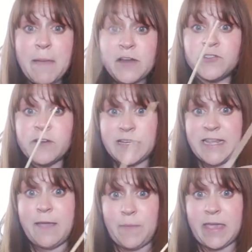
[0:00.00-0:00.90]
measuring
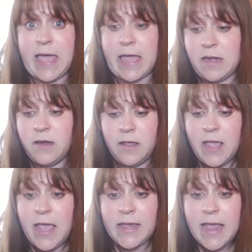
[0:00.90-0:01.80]
tape again,
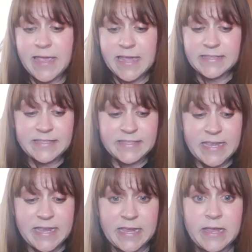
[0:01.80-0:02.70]
and I can
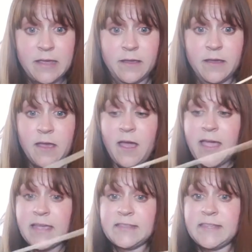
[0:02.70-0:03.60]
see.
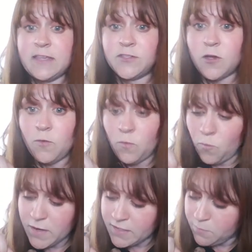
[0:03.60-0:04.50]
So
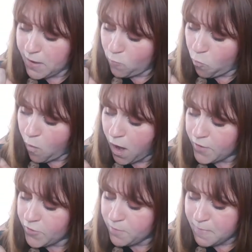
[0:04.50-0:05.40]
what did my
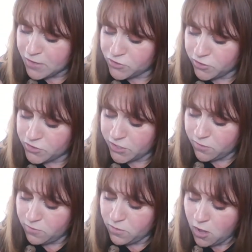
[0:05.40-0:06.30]
water measure
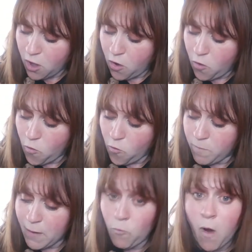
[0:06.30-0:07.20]
to? Oh,
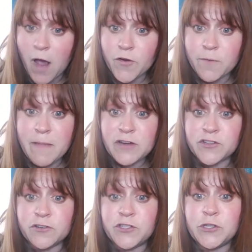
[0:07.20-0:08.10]
my water
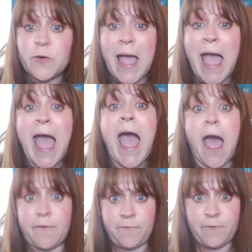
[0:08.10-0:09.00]
measured to
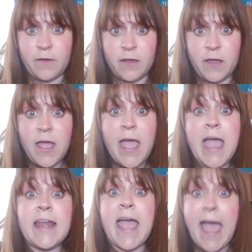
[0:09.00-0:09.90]
half.
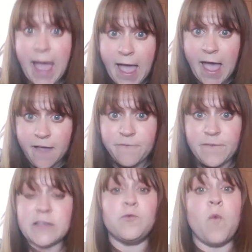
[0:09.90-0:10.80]
And half
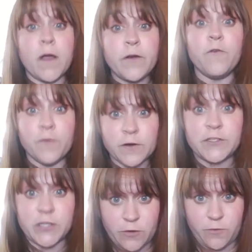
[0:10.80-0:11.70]
is
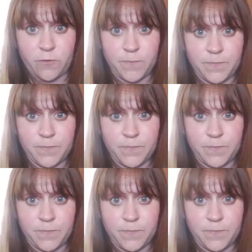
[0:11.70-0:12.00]
1/2.